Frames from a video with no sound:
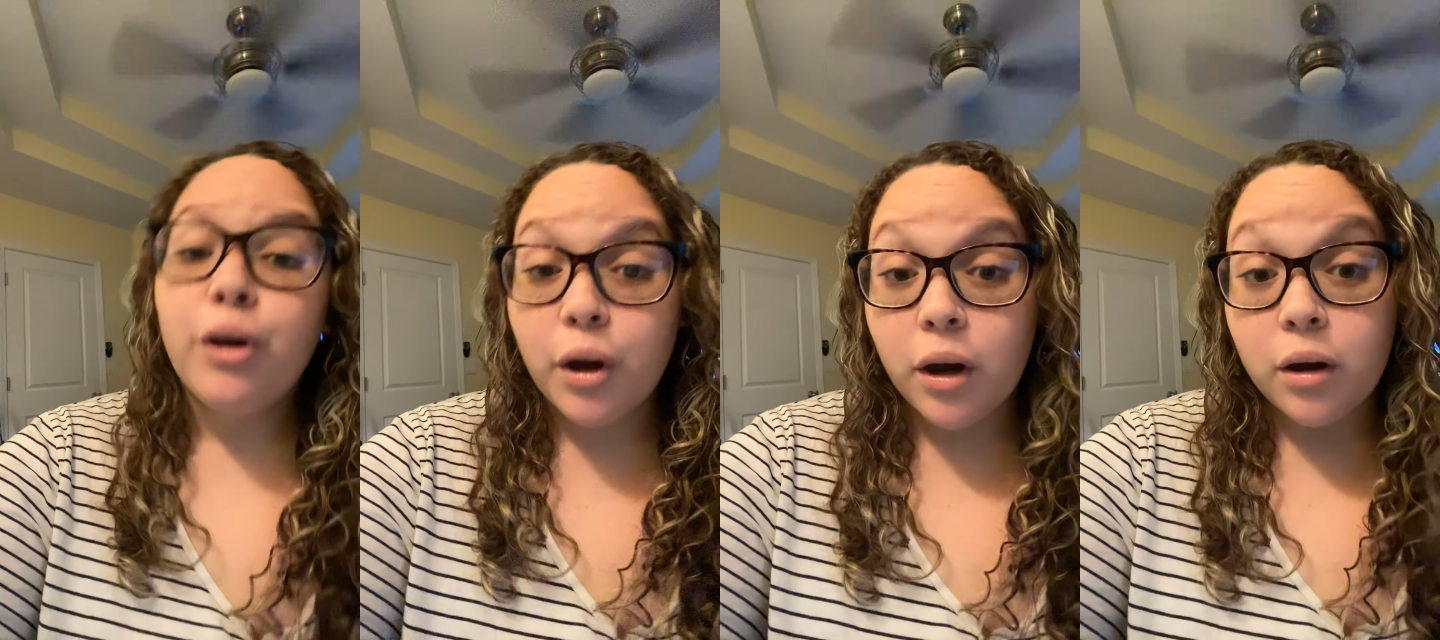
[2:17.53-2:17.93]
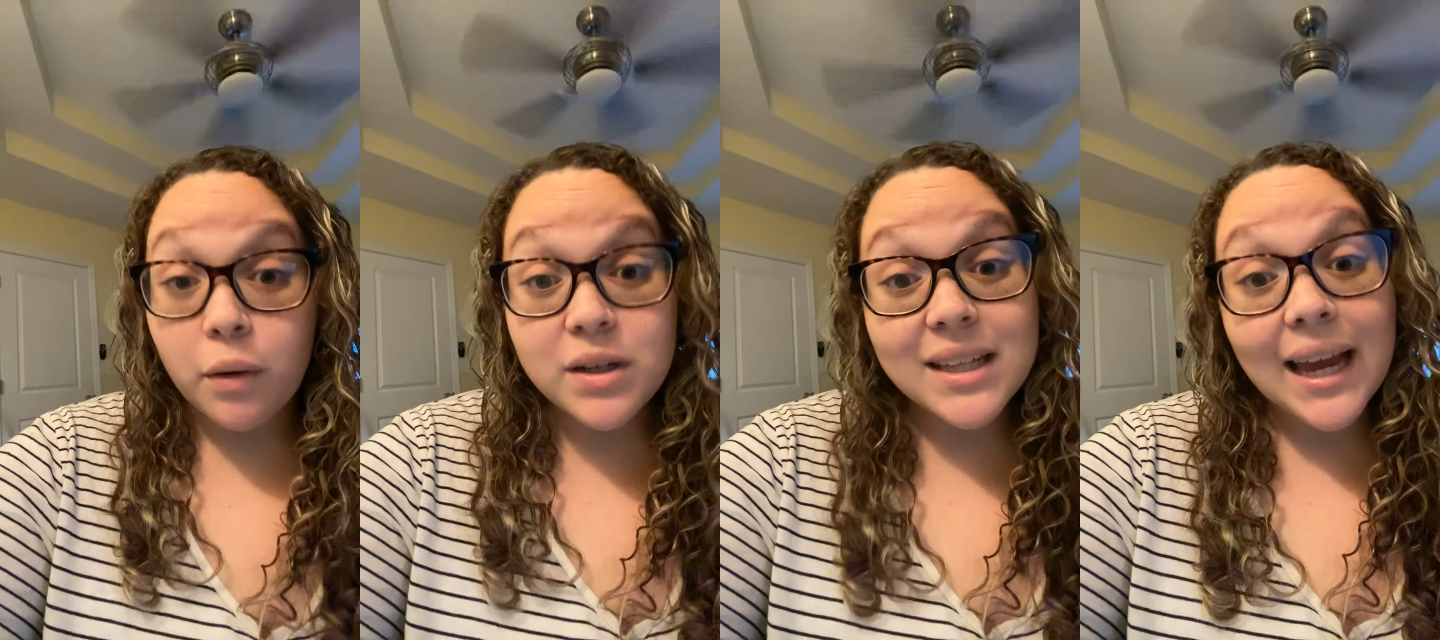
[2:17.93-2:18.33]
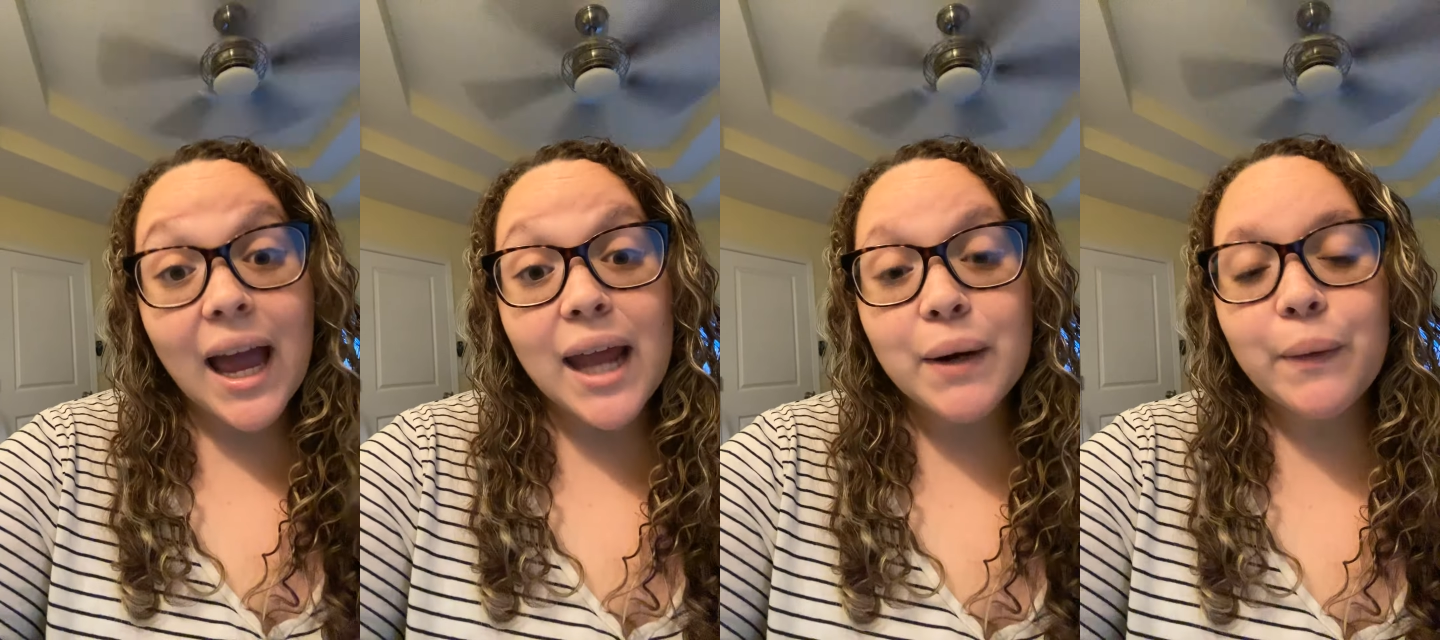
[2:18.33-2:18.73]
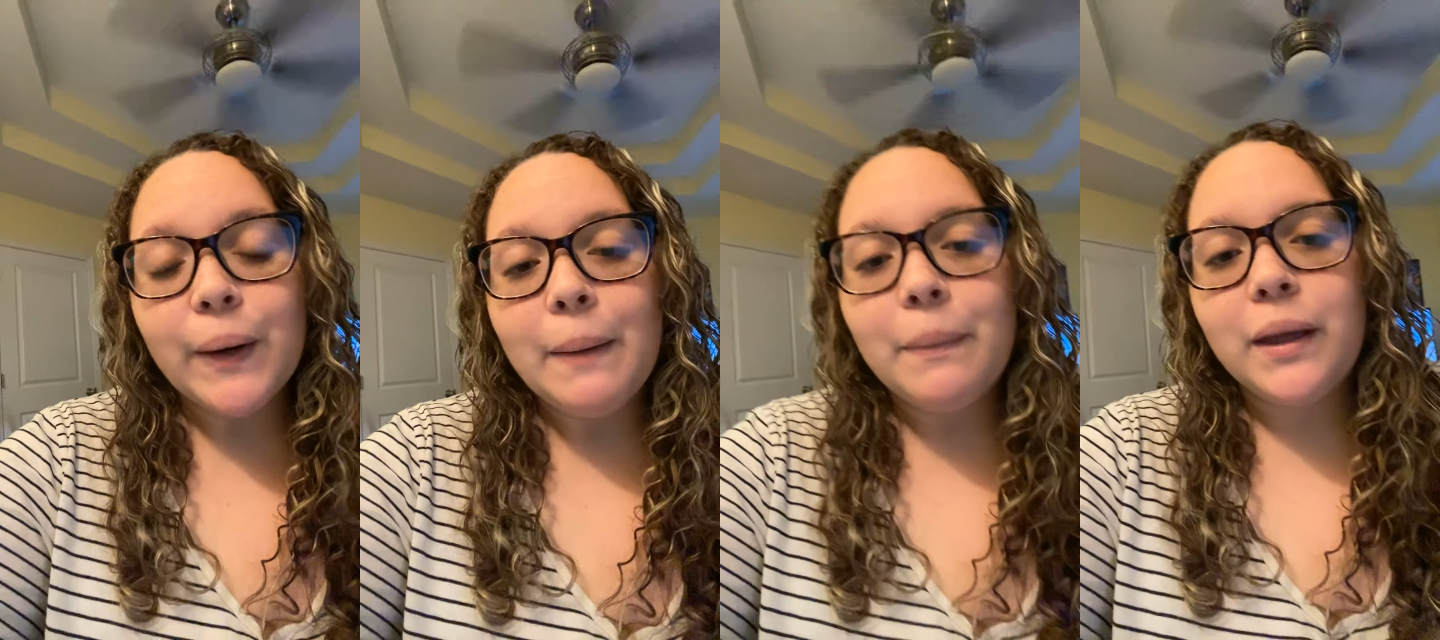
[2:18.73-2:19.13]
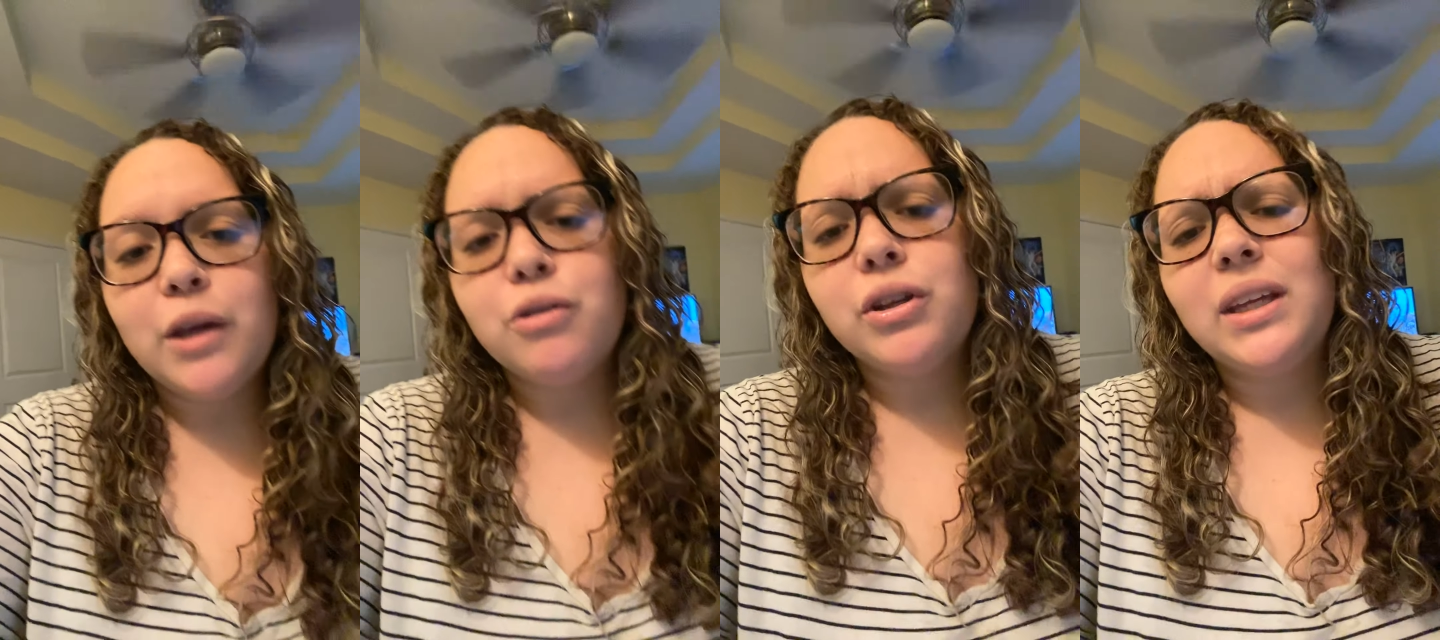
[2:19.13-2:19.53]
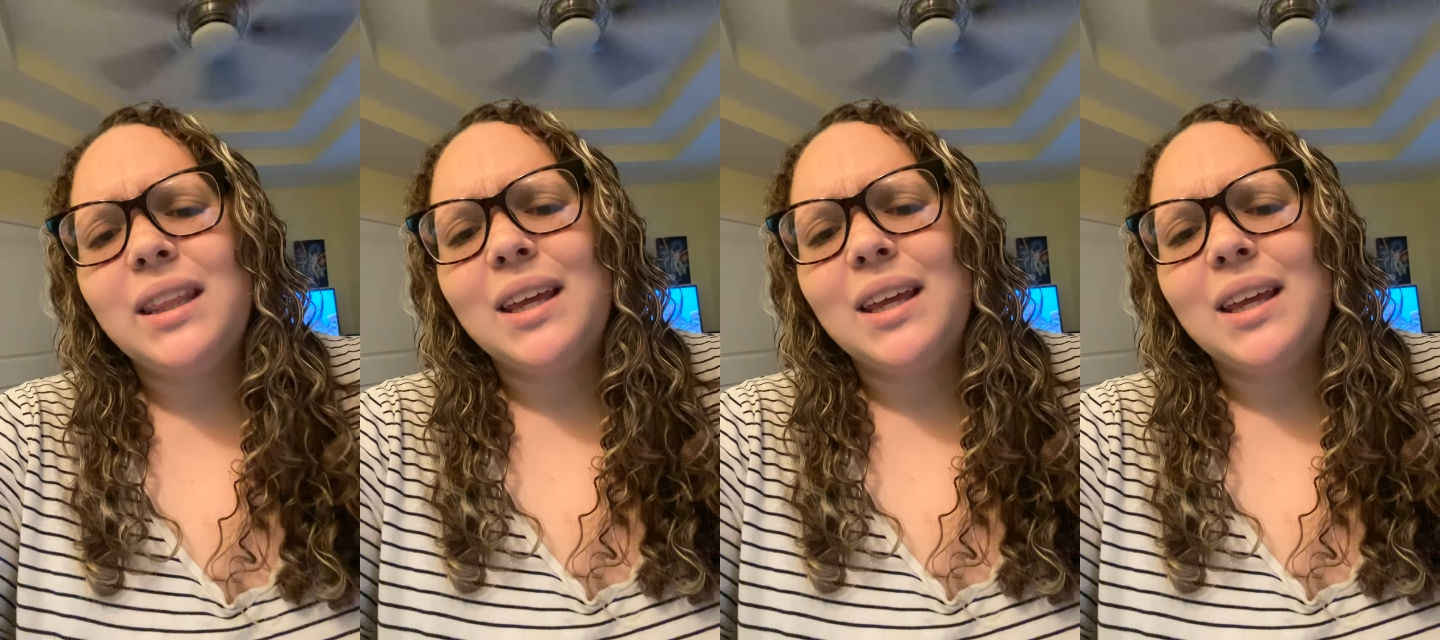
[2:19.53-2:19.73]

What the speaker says: Could go into that category, but usually